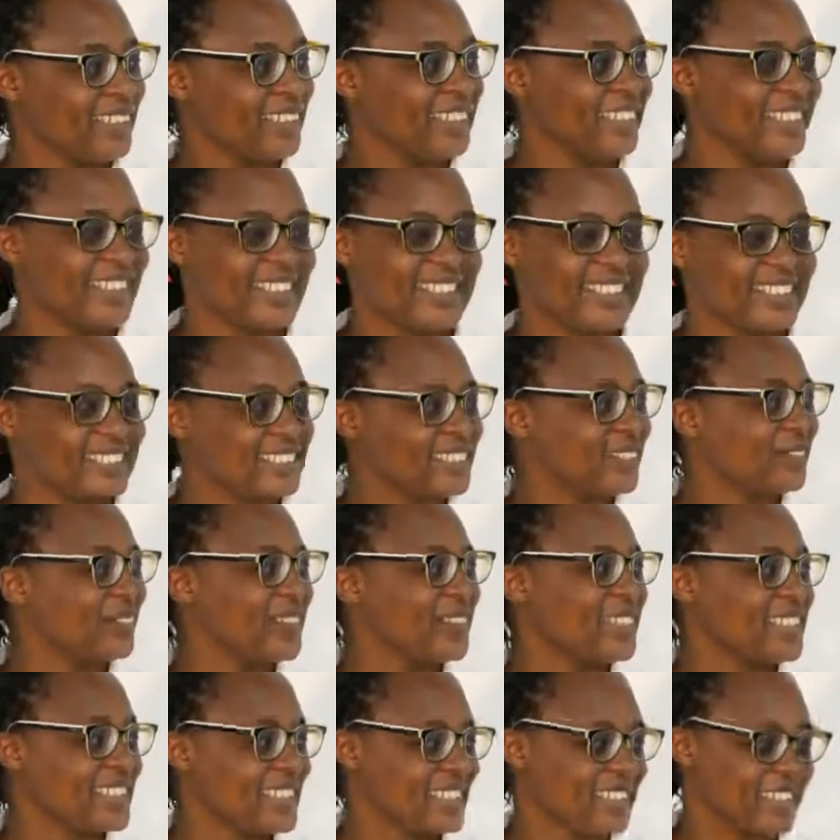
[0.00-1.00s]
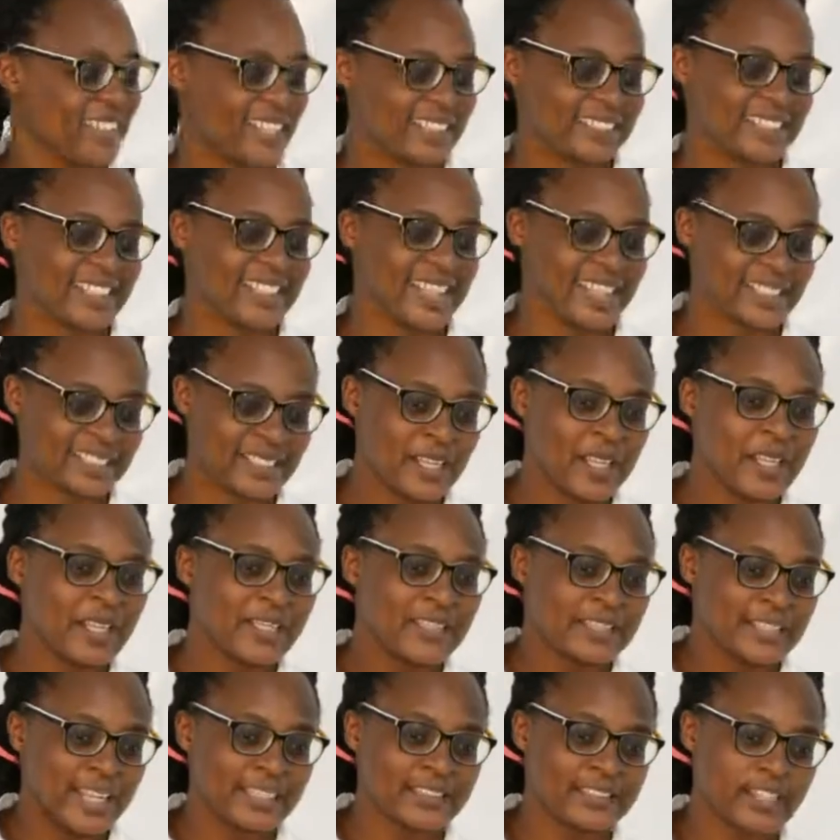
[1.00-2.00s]
It's ridiculous. Yeah. And
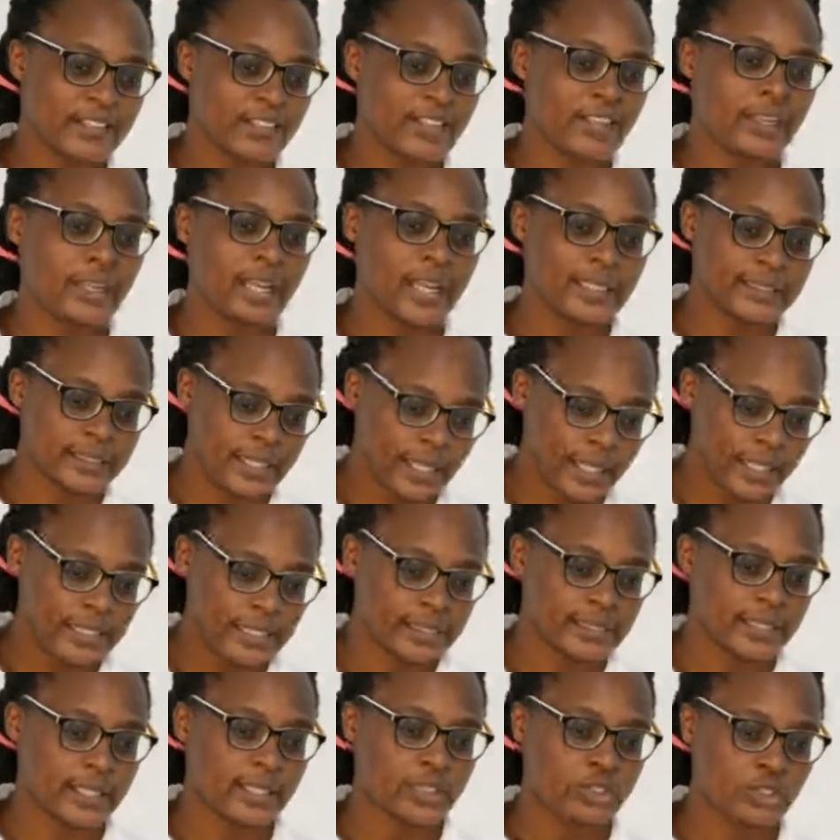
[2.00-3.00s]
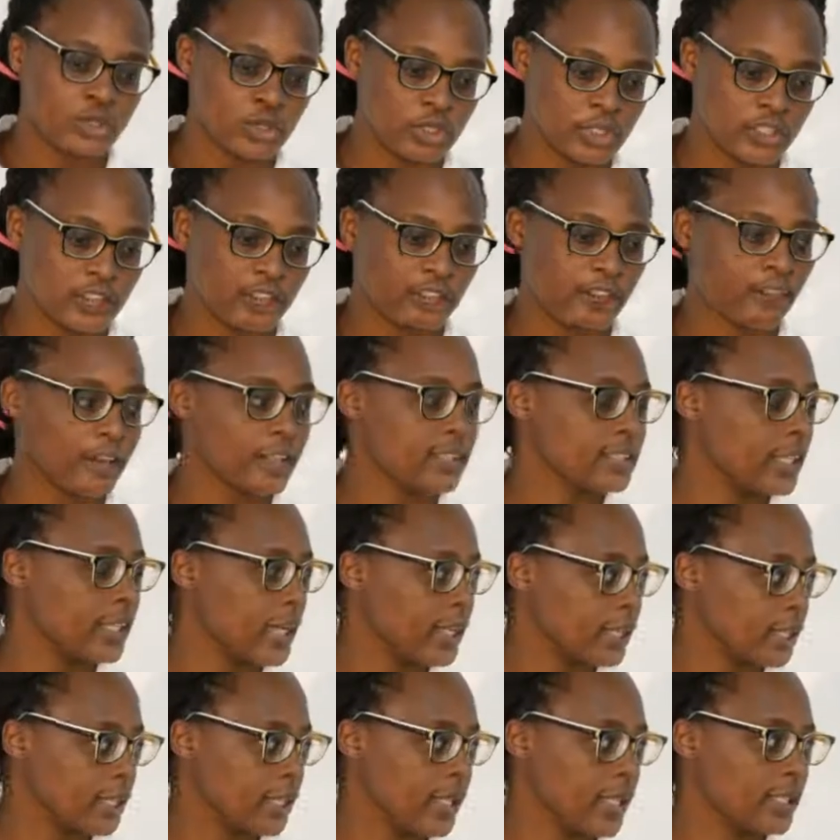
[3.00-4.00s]
that's the thing. Let's listen to different
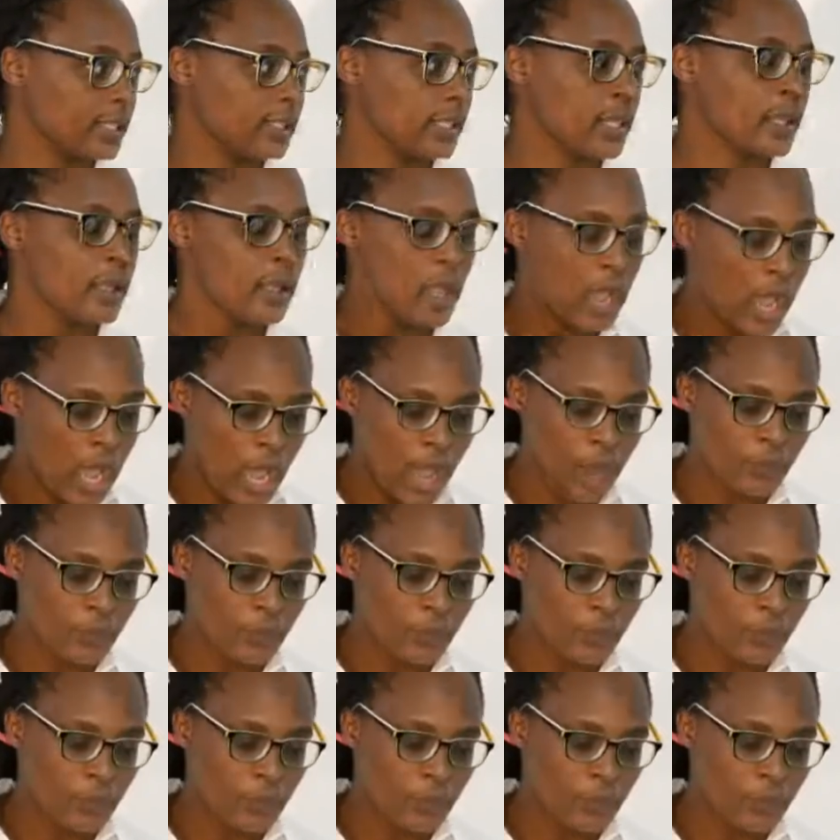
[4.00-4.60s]
ideas. Mm.